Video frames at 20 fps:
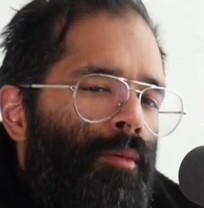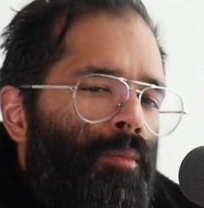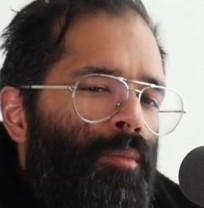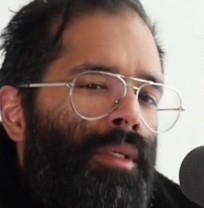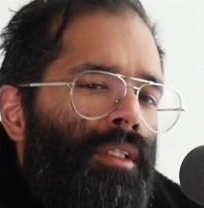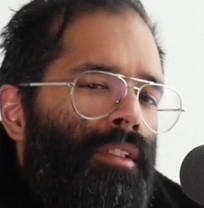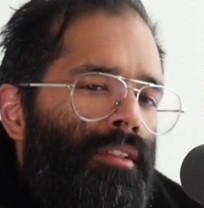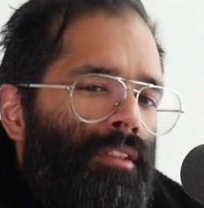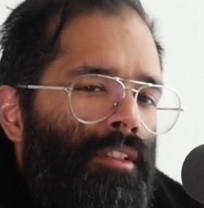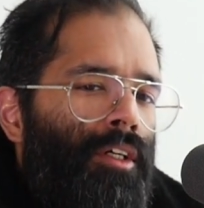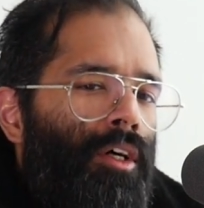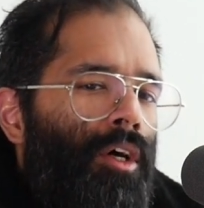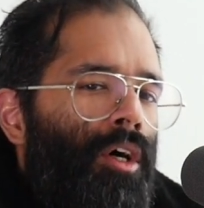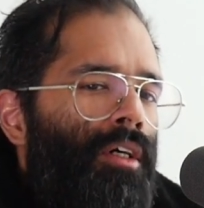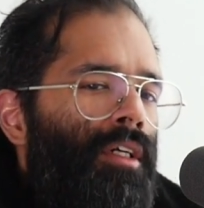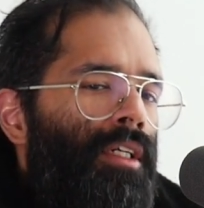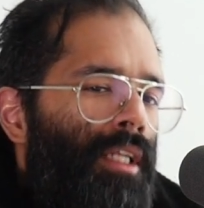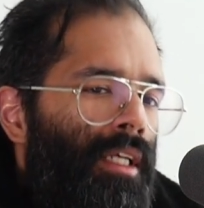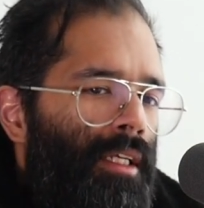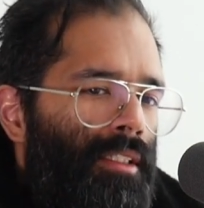but the
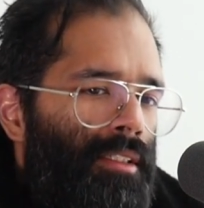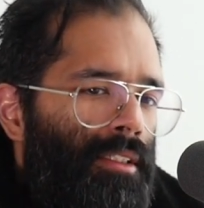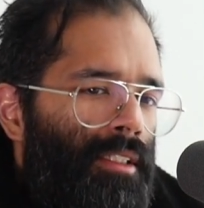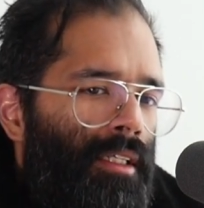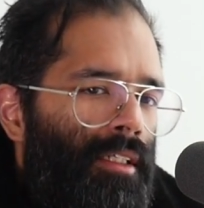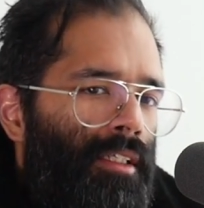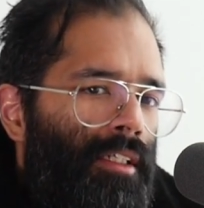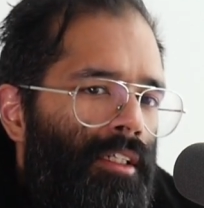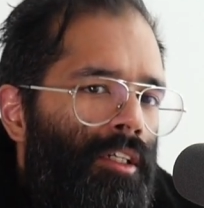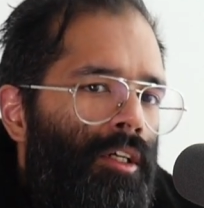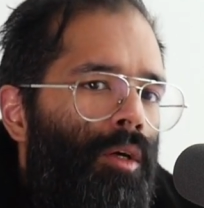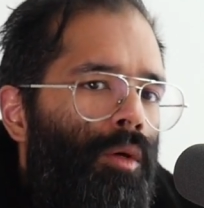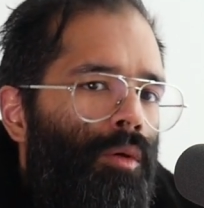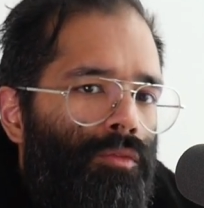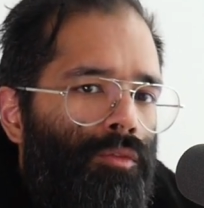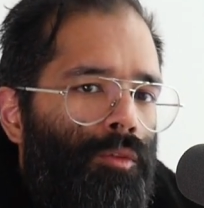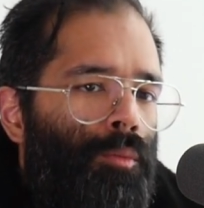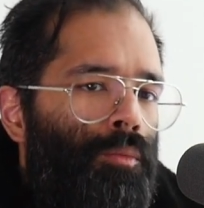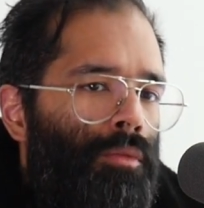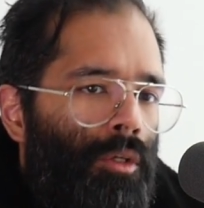RNAs that encode
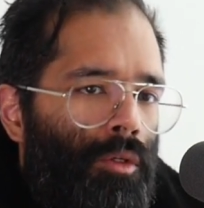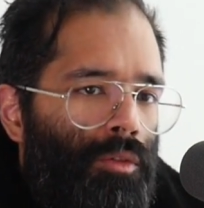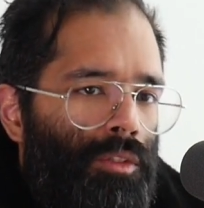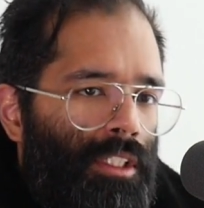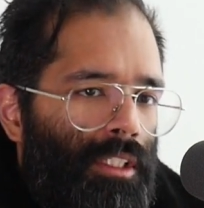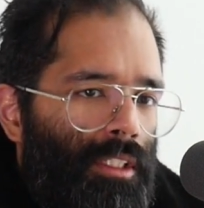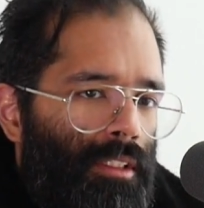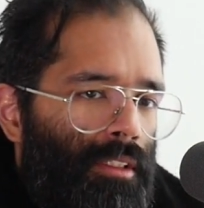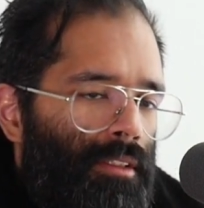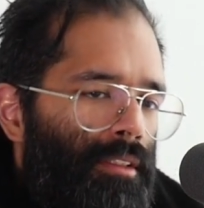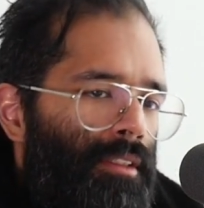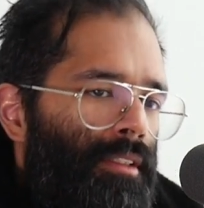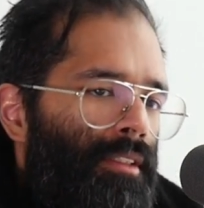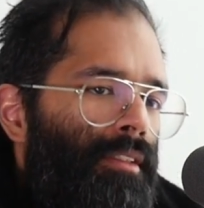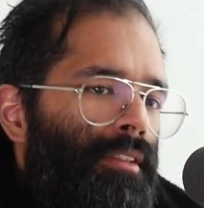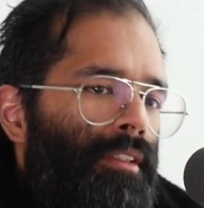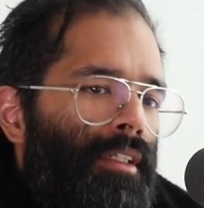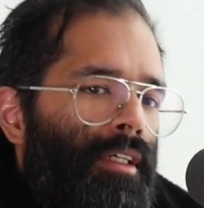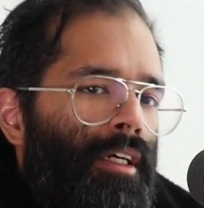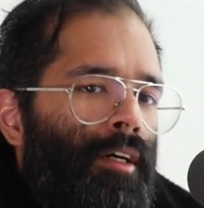for proteins
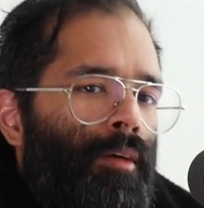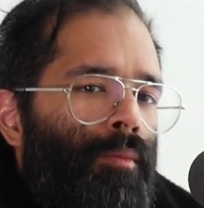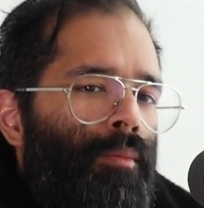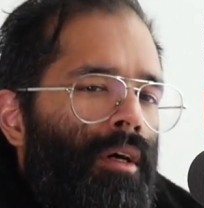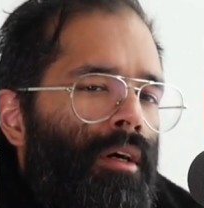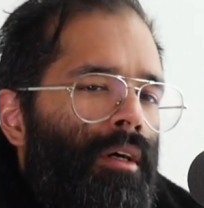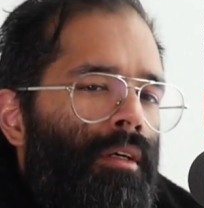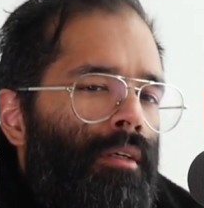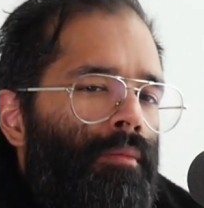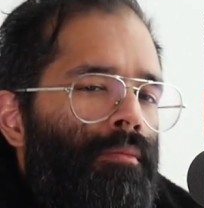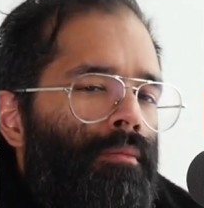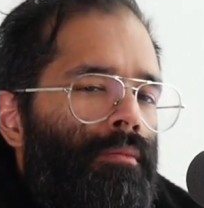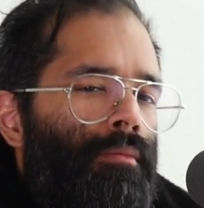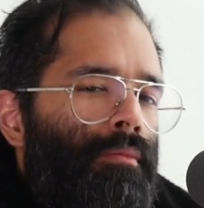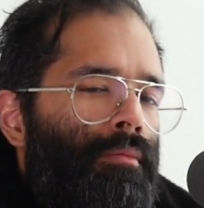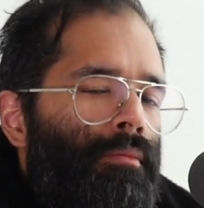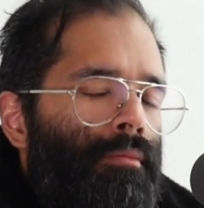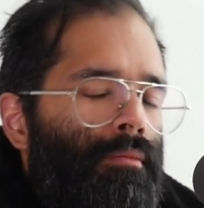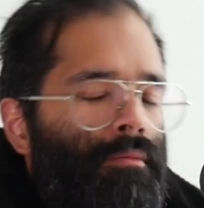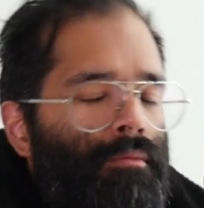are
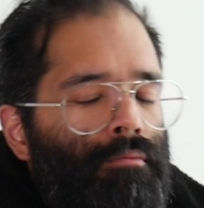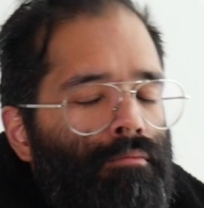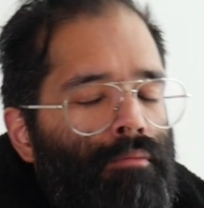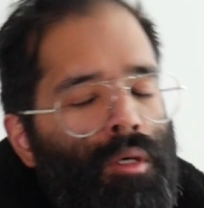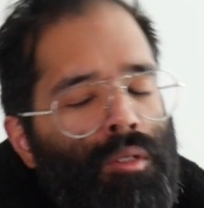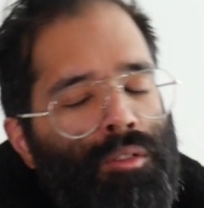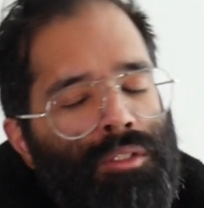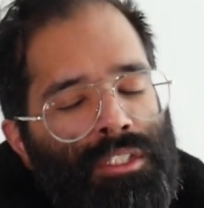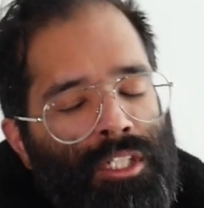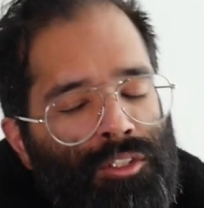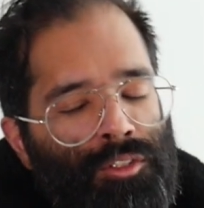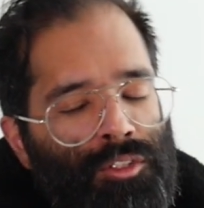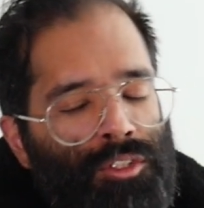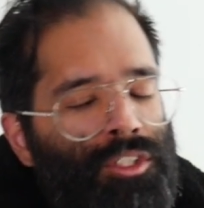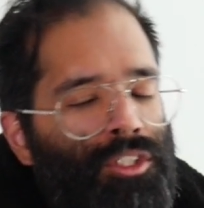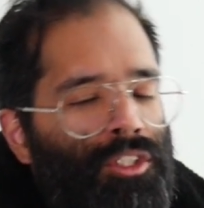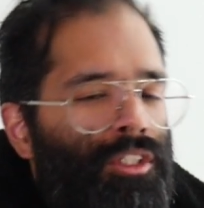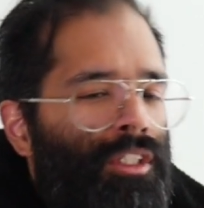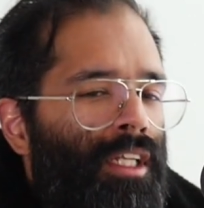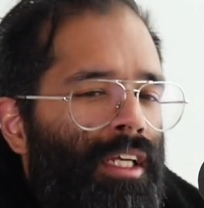most
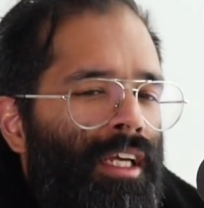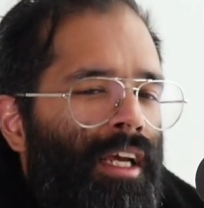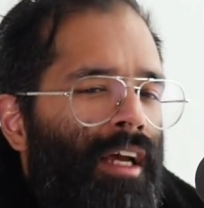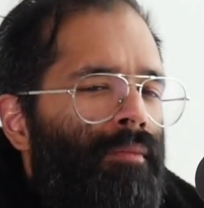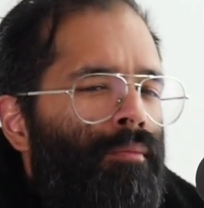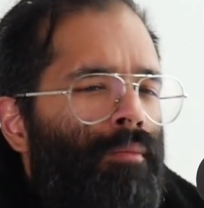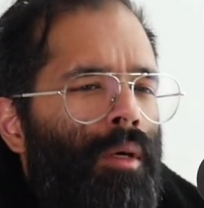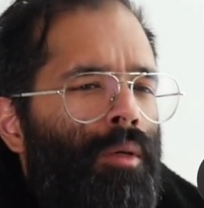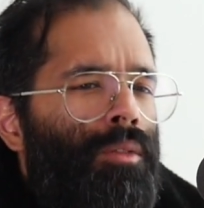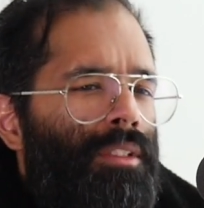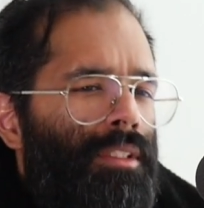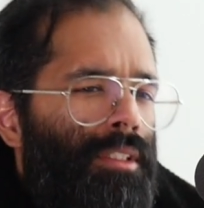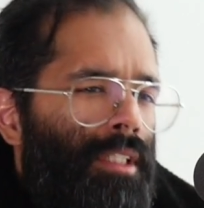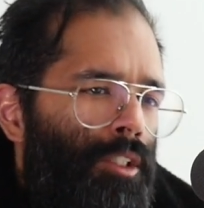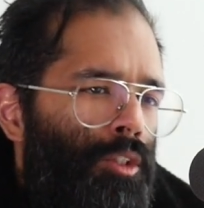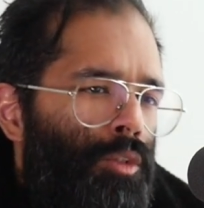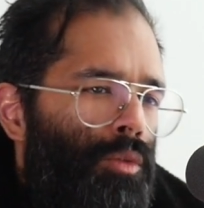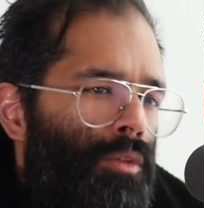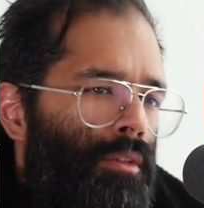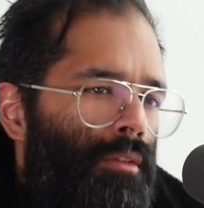understood and kind of most
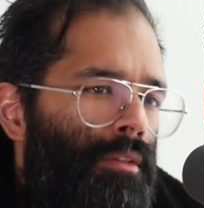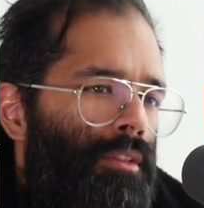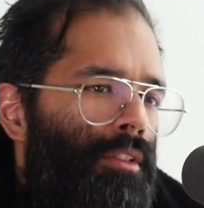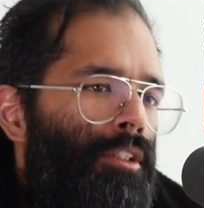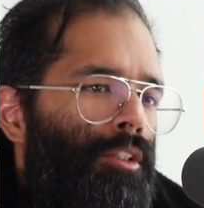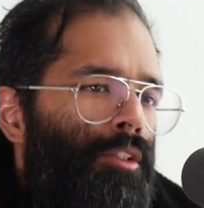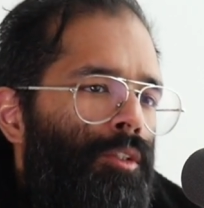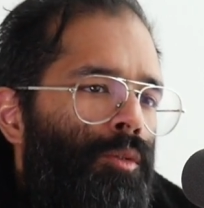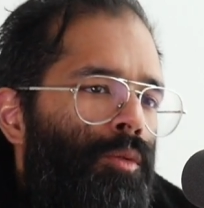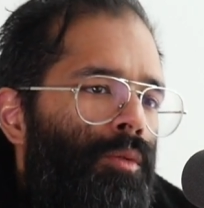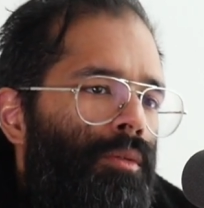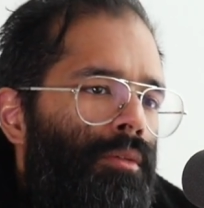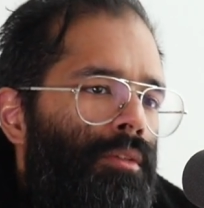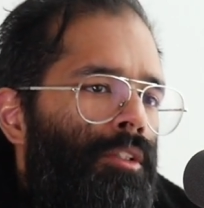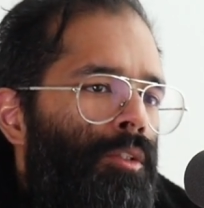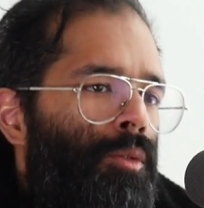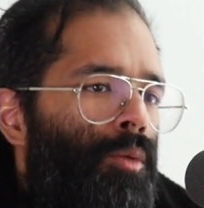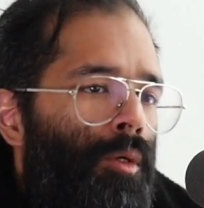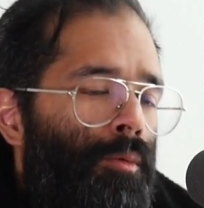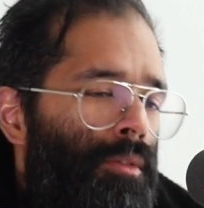central to
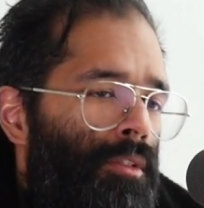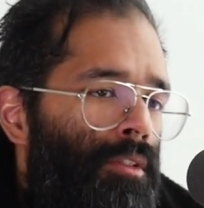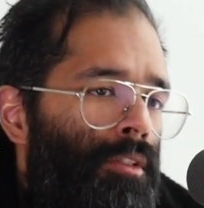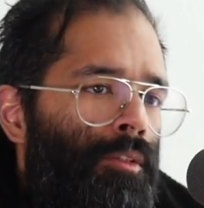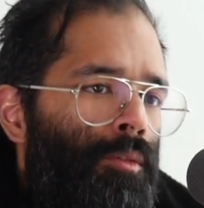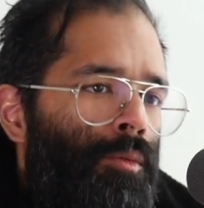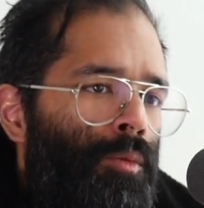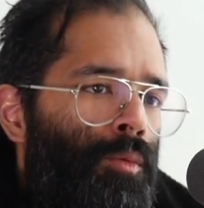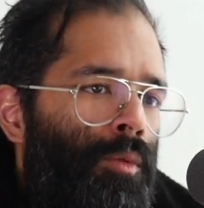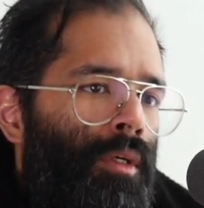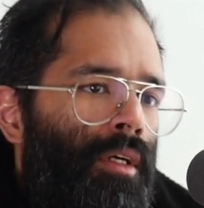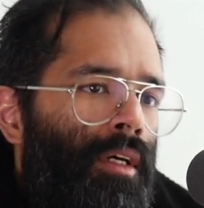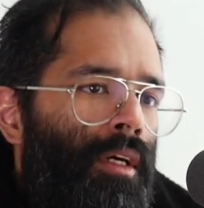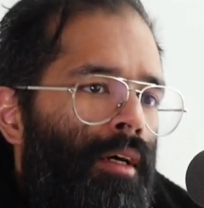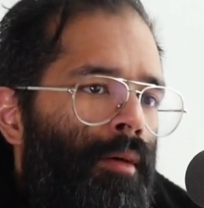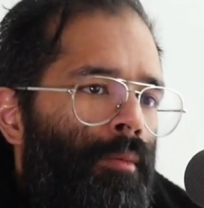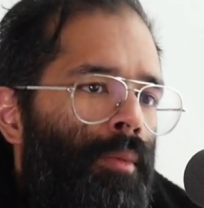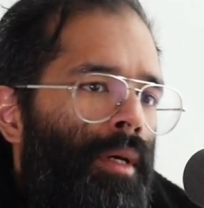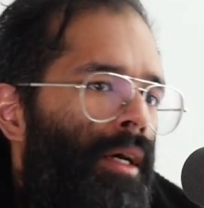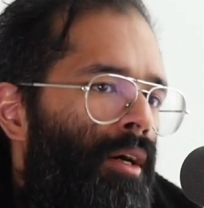
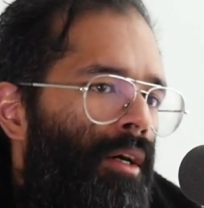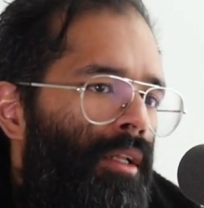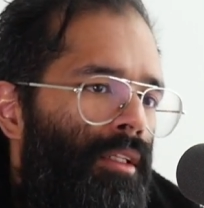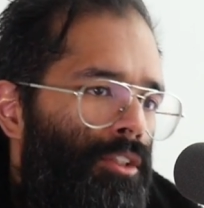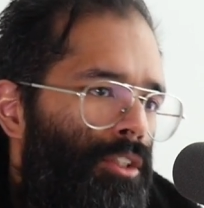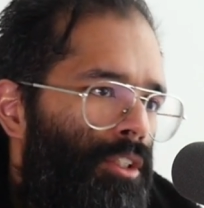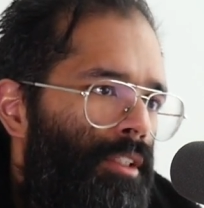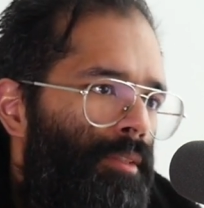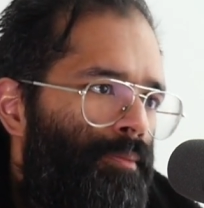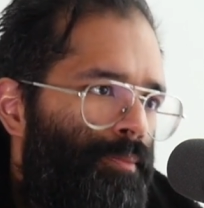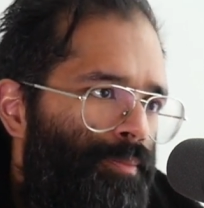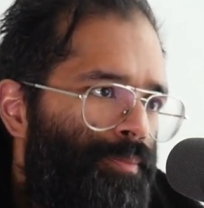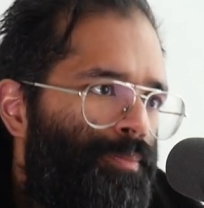our biology.